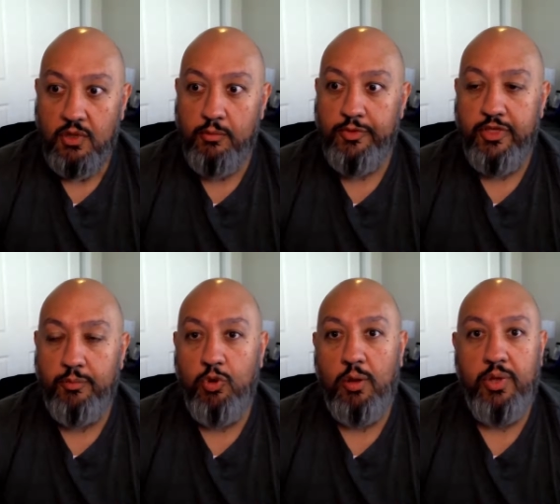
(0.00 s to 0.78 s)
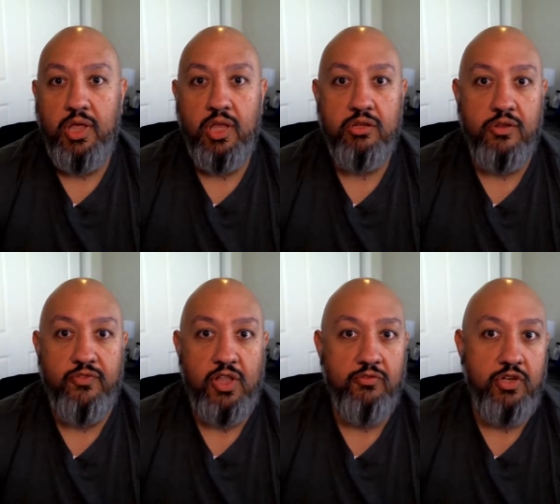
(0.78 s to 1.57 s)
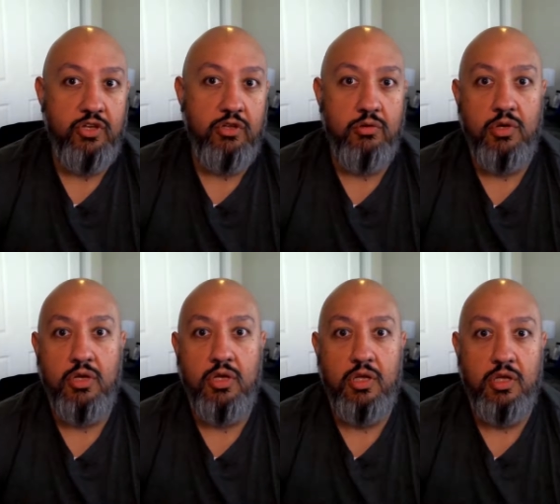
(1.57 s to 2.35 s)
but they brought me in to effectively do
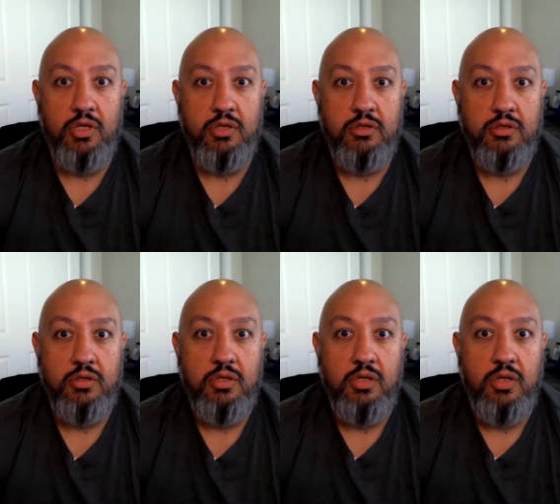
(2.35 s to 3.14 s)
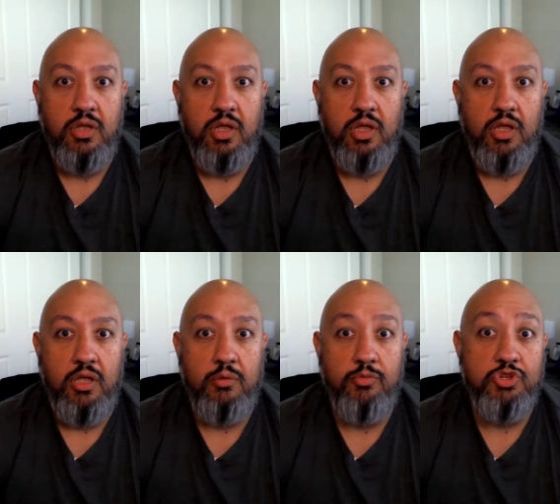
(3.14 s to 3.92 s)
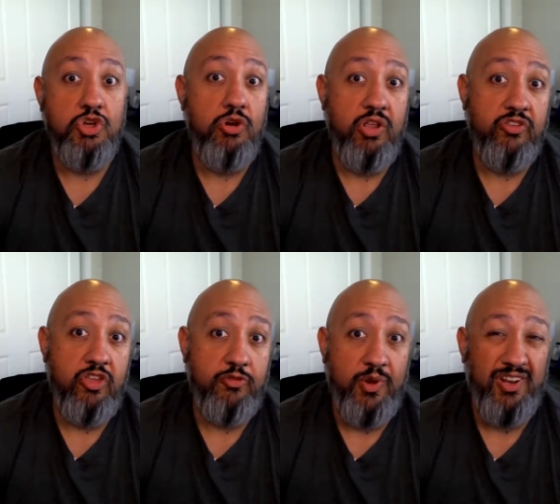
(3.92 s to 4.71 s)
a maturity
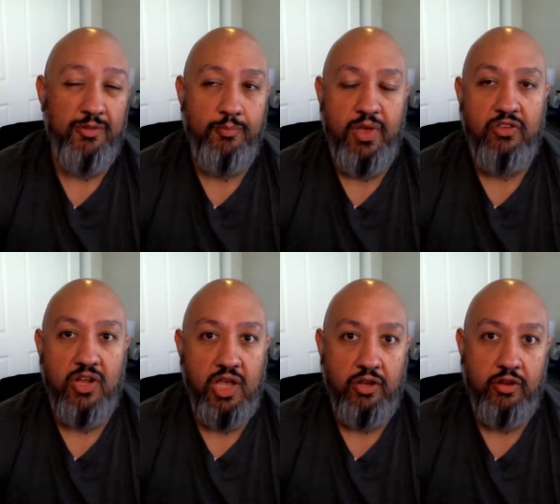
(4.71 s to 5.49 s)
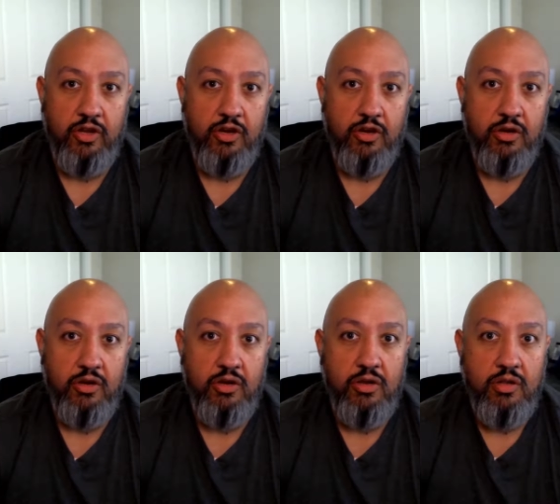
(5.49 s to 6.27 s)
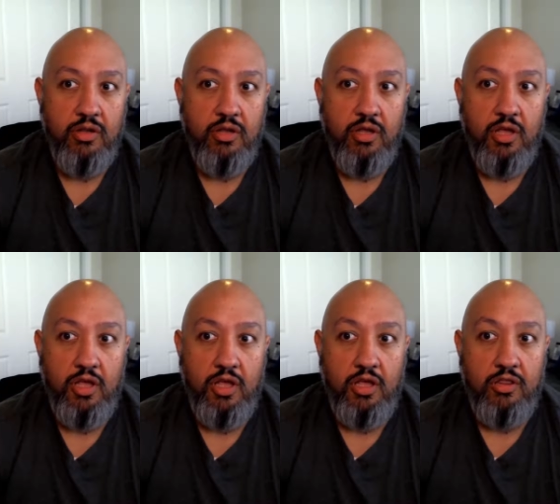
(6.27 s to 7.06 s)
assessment at the baseline
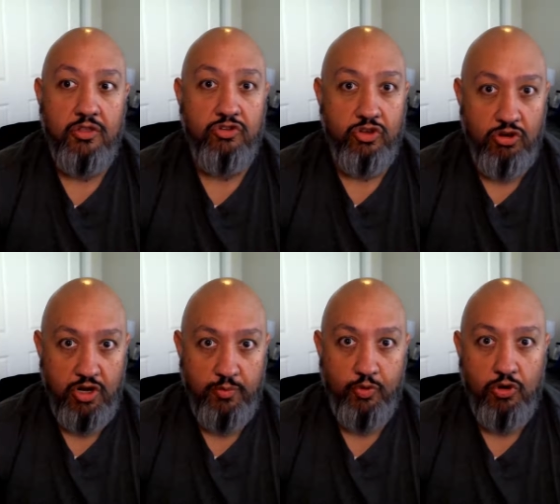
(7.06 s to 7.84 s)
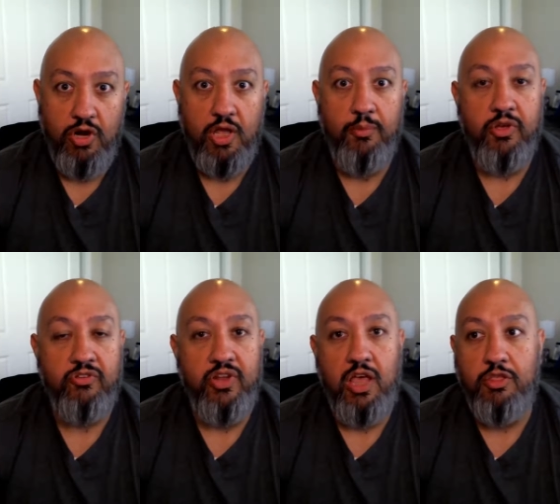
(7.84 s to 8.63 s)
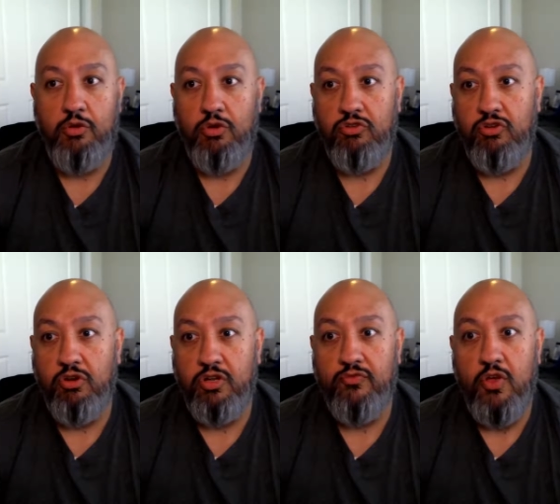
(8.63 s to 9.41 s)
their security program, because now they were
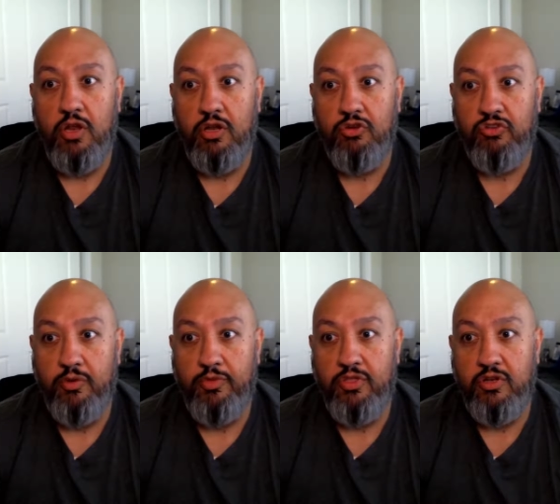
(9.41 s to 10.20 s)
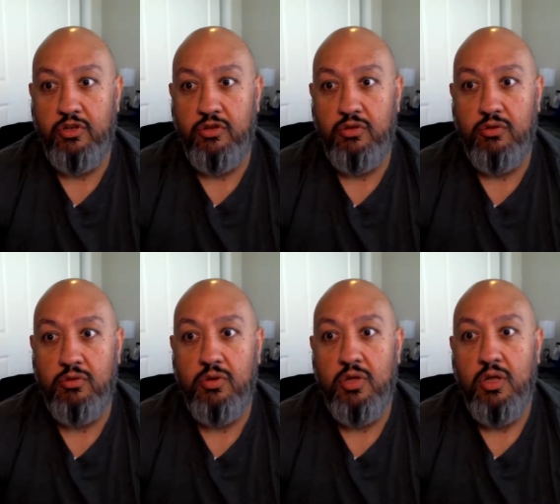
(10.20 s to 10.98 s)
starting to fall under some of the new